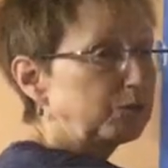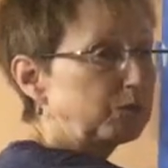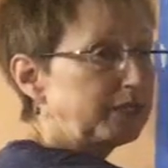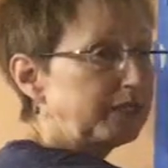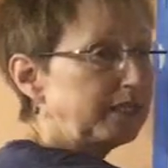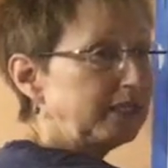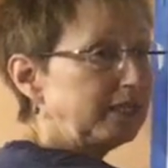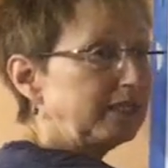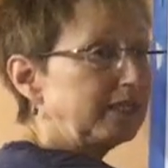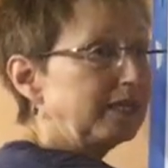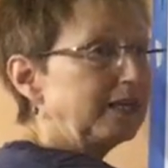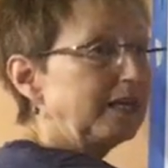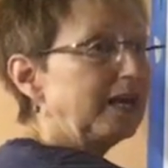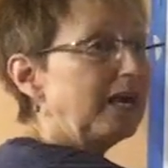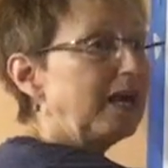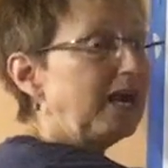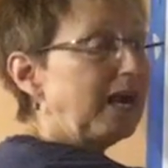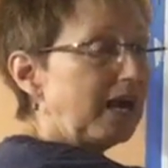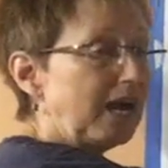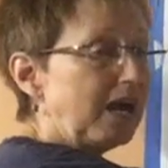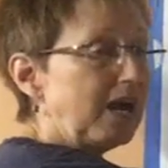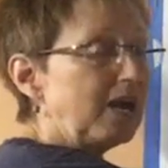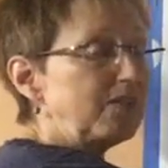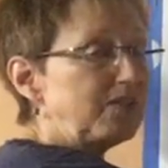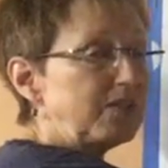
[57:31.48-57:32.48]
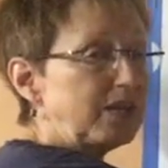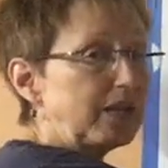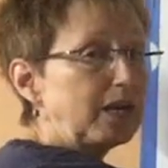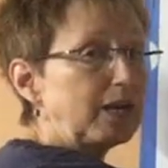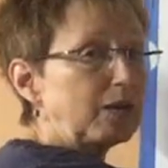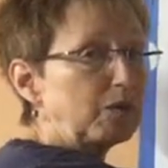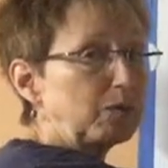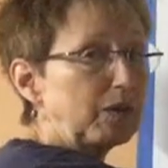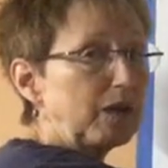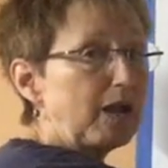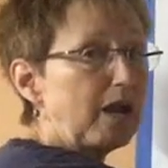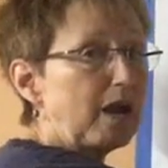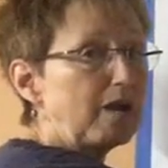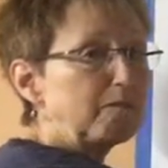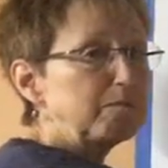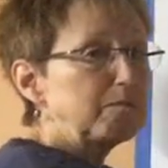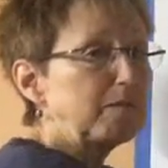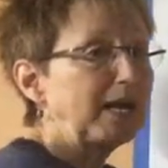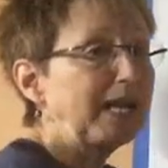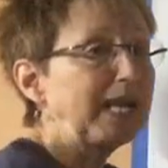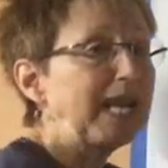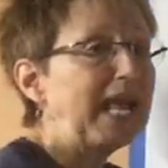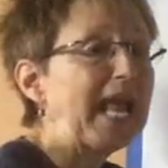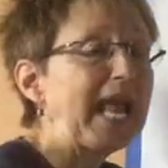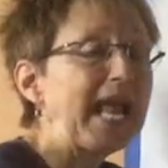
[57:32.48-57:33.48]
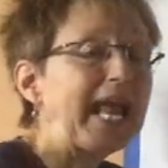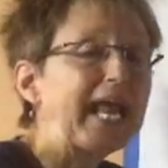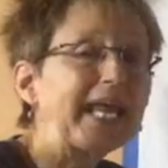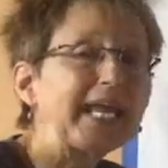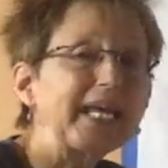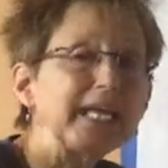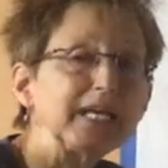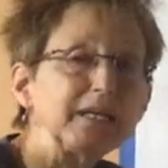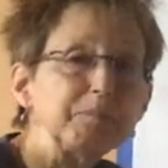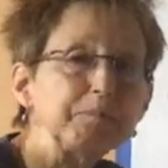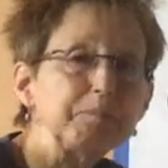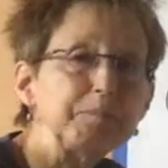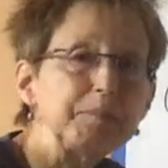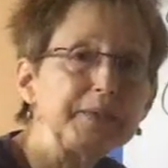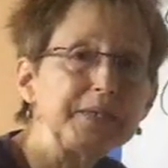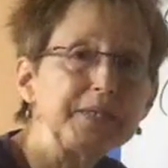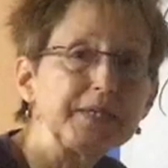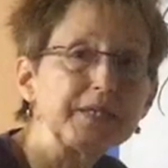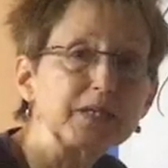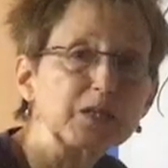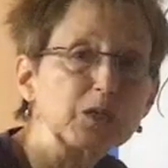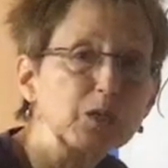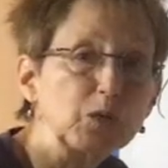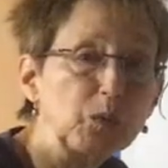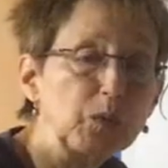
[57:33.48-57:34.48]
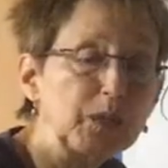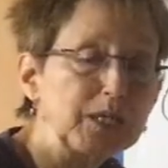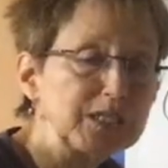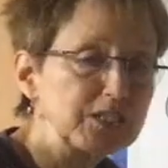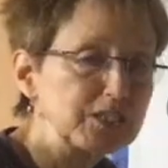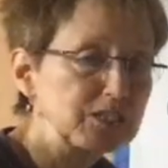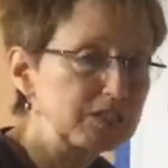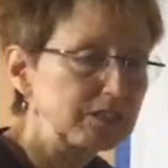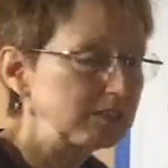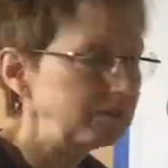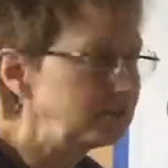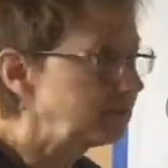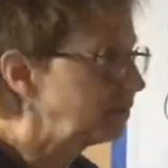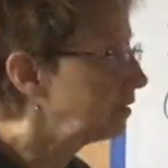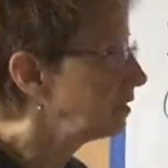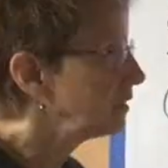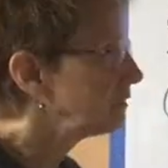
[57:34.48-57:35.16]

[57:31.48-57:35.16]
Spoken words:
3, and then I would have my a and b equation